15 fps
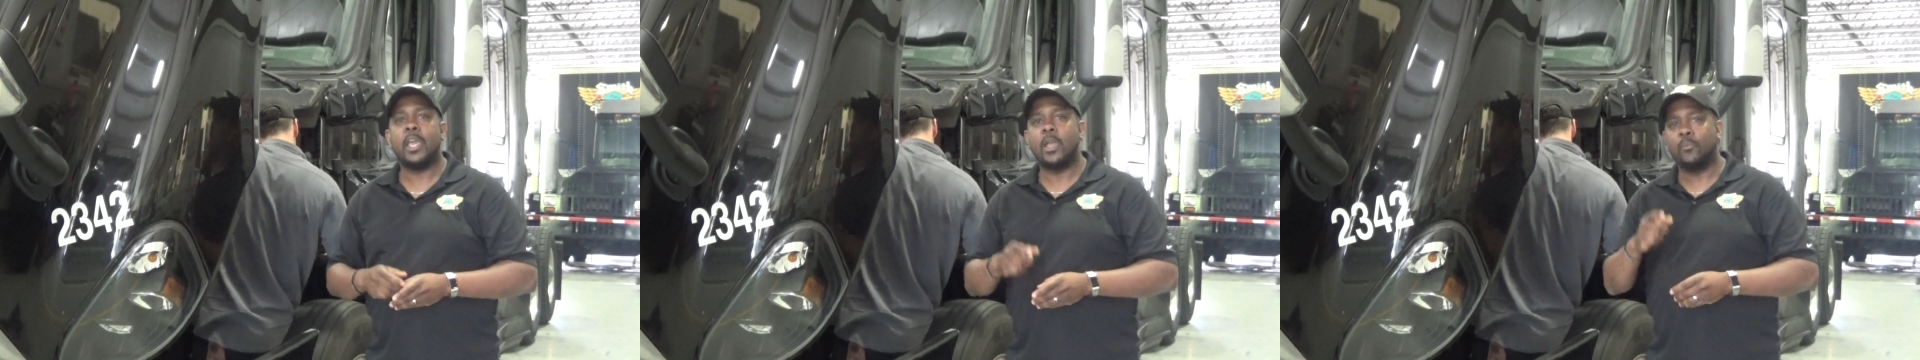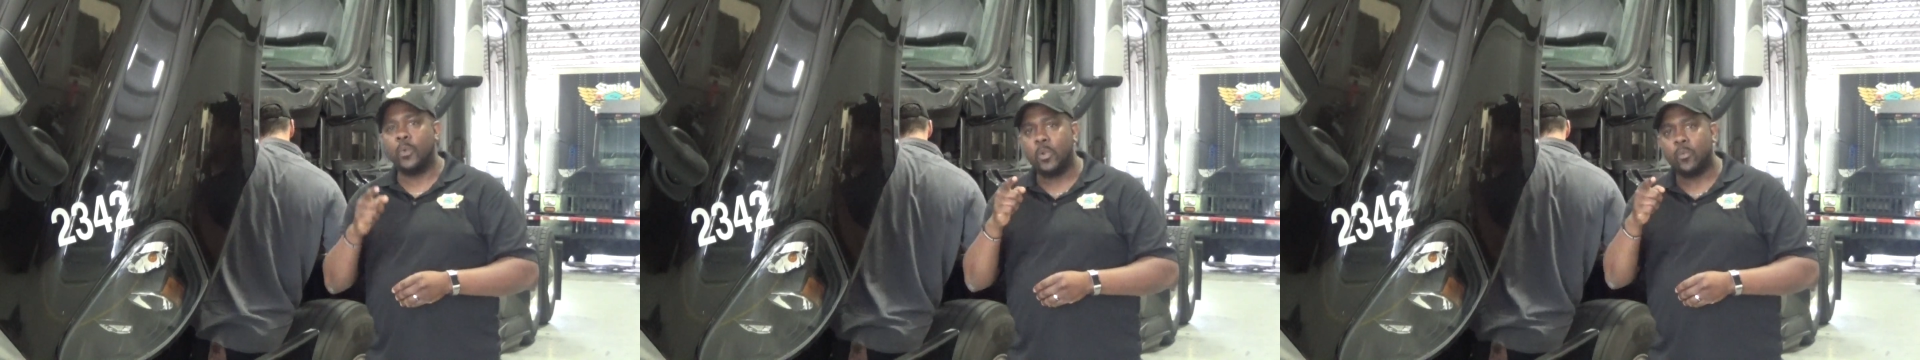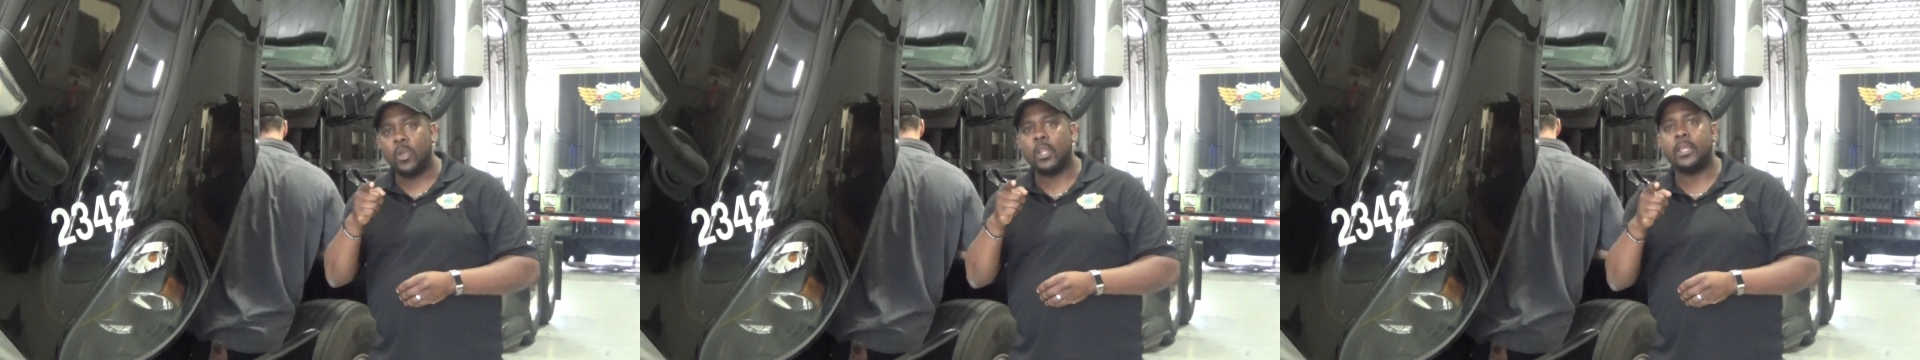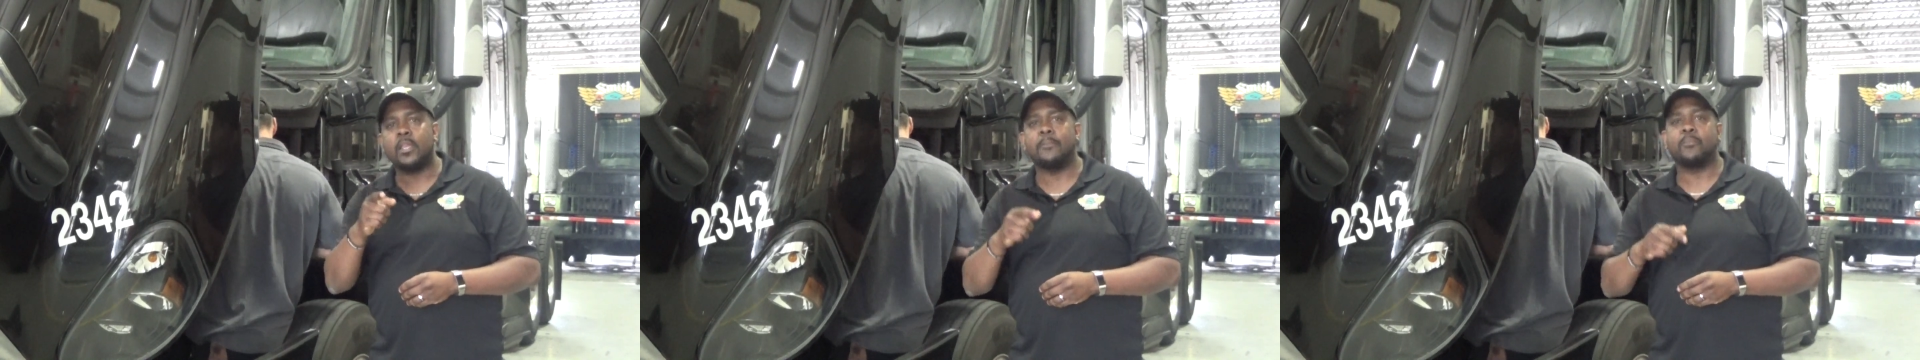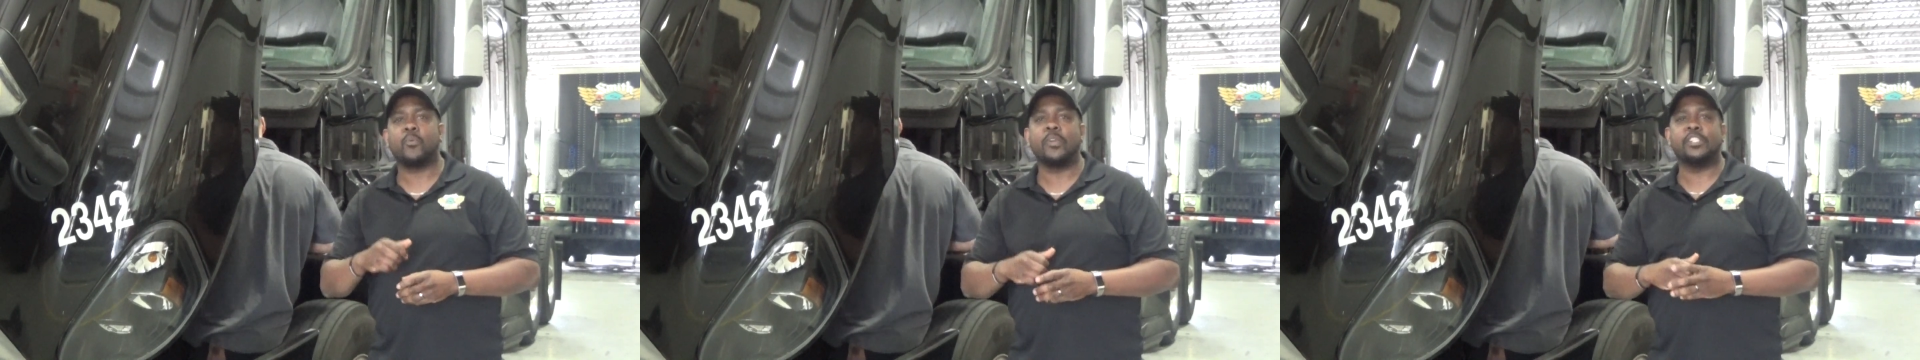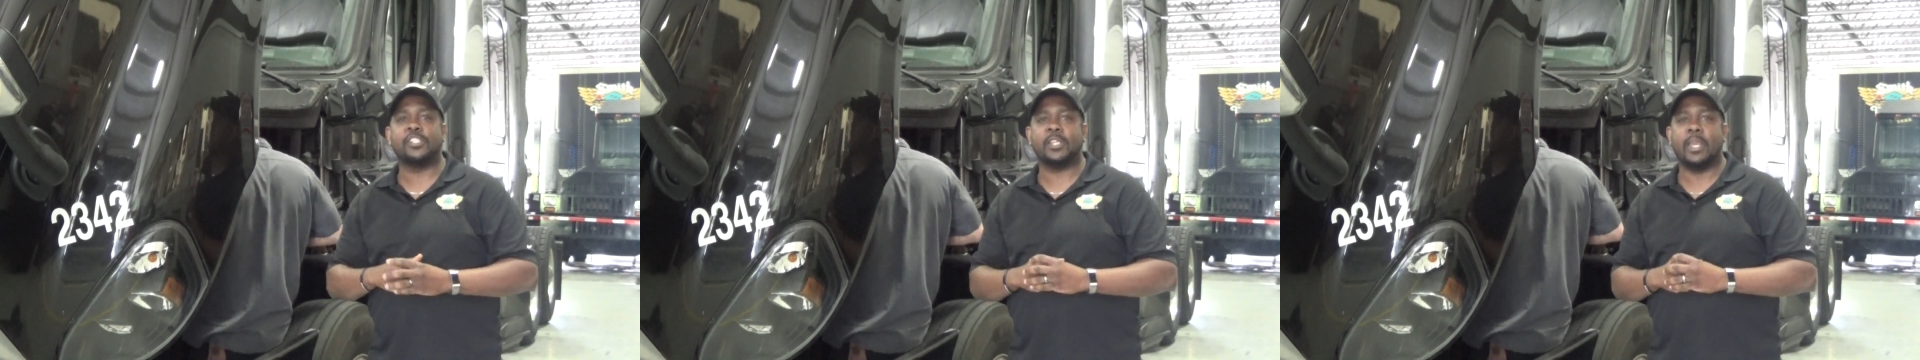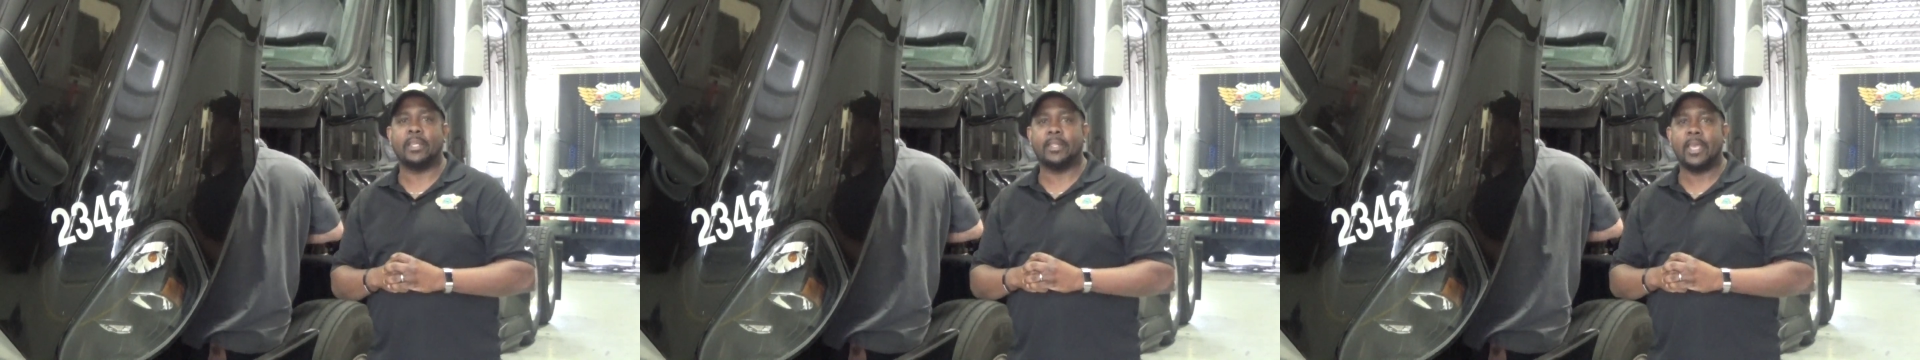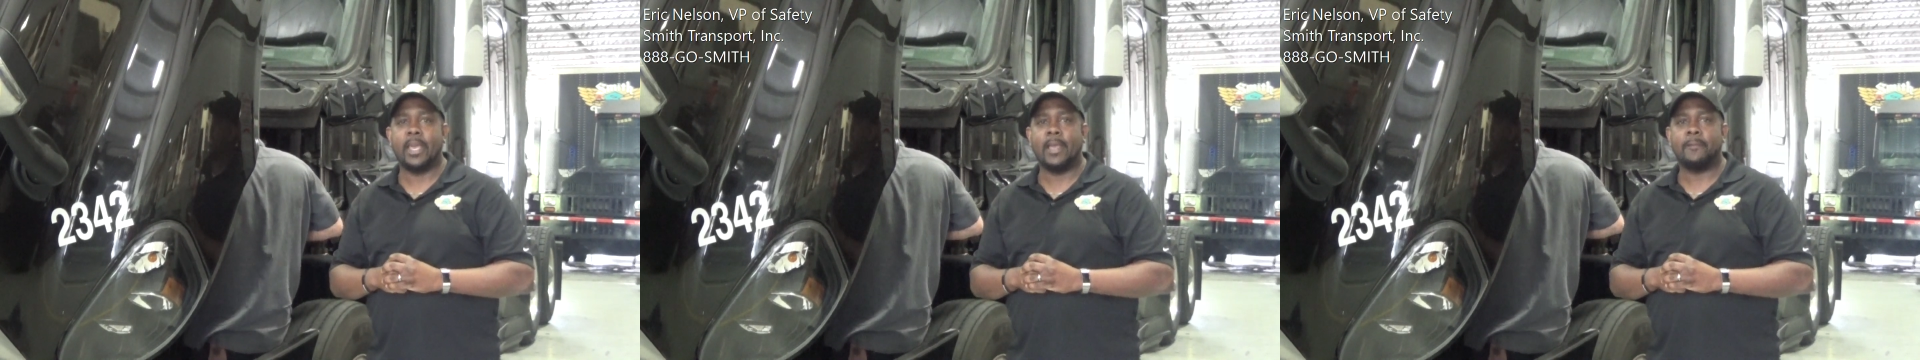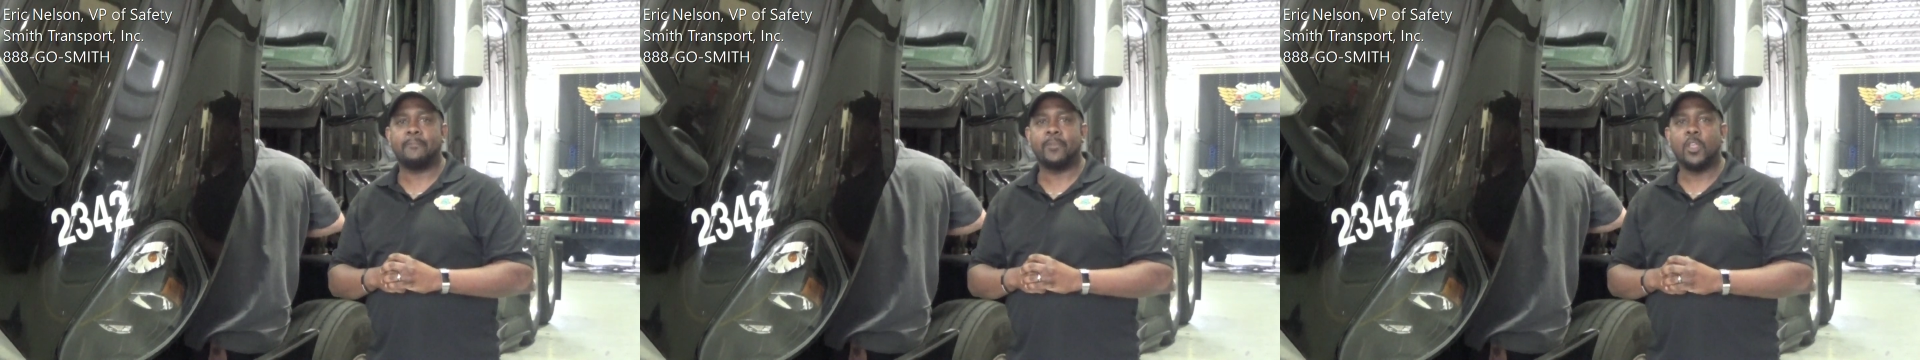And we really appreciate that.